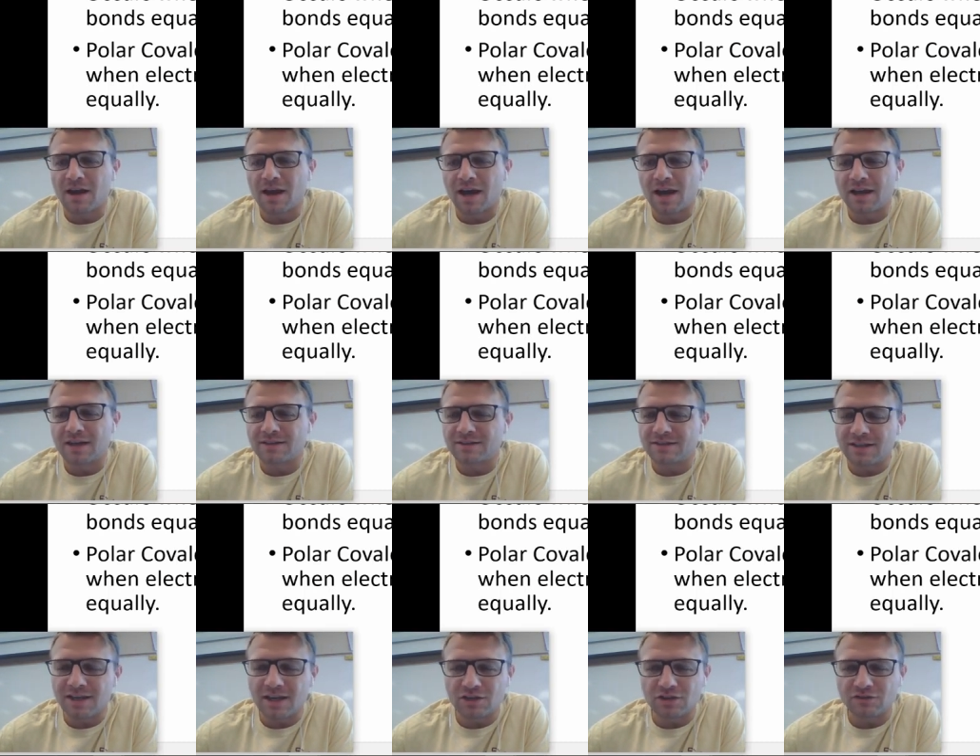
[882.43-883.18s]

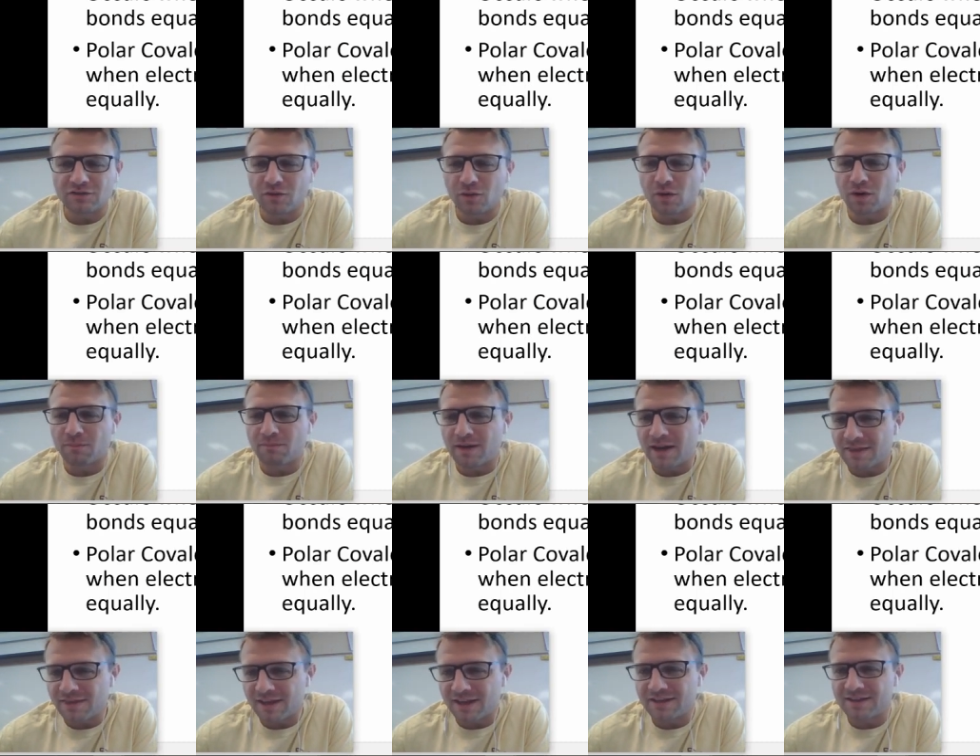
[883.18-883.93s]
CH4,
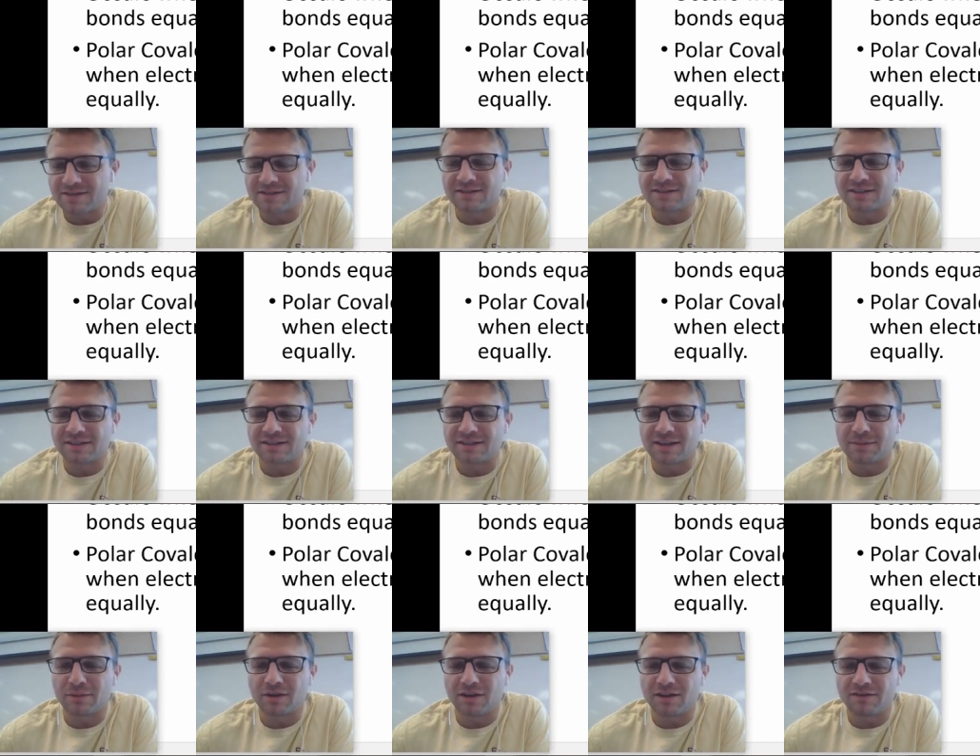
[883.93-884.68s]
methane, this is an
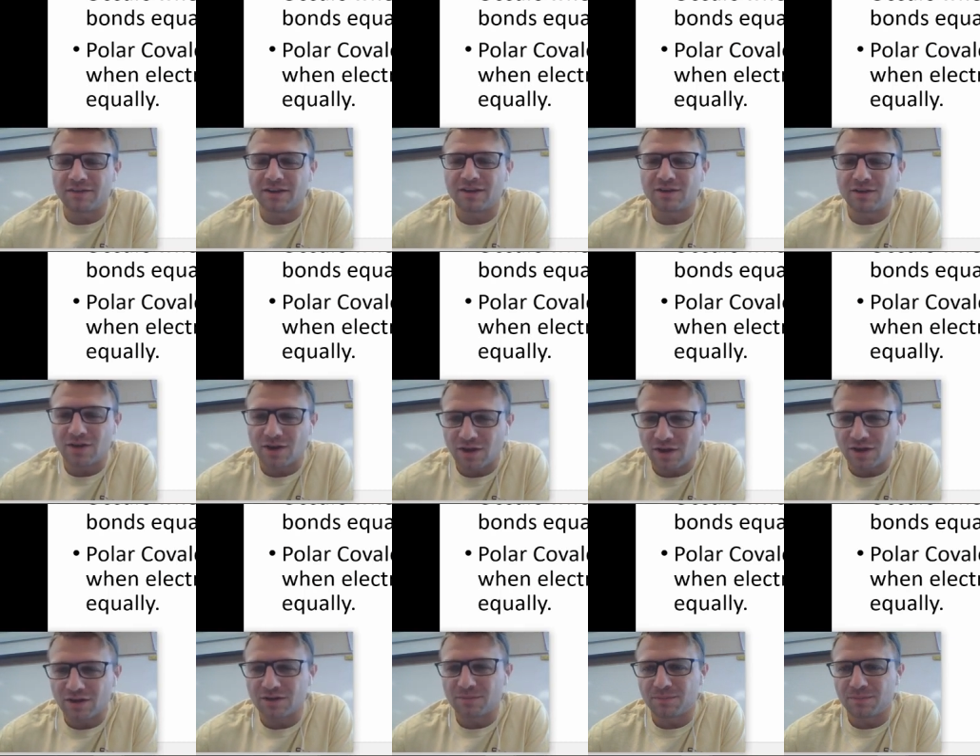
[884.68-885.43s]
example of a
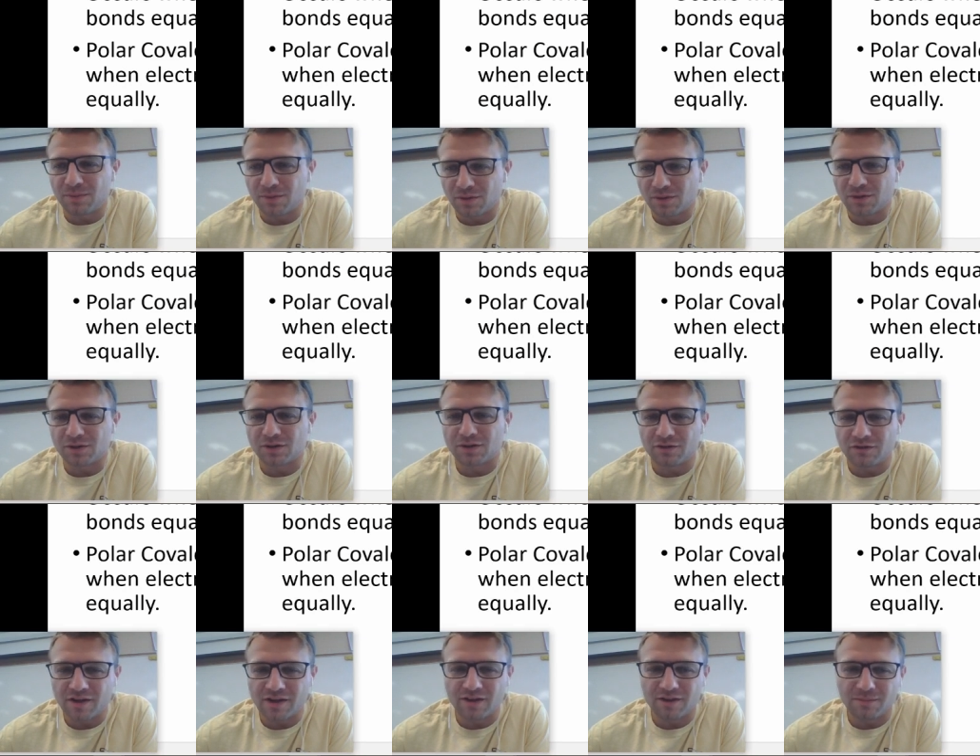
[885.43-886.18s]
non-polar
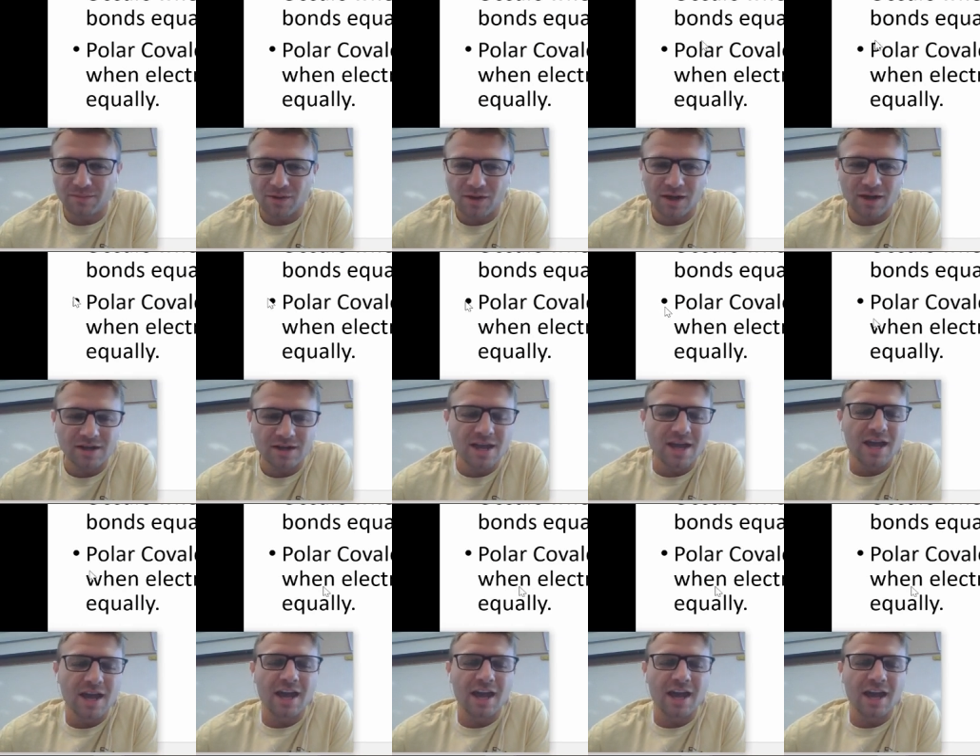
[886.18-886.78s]
covalent bond.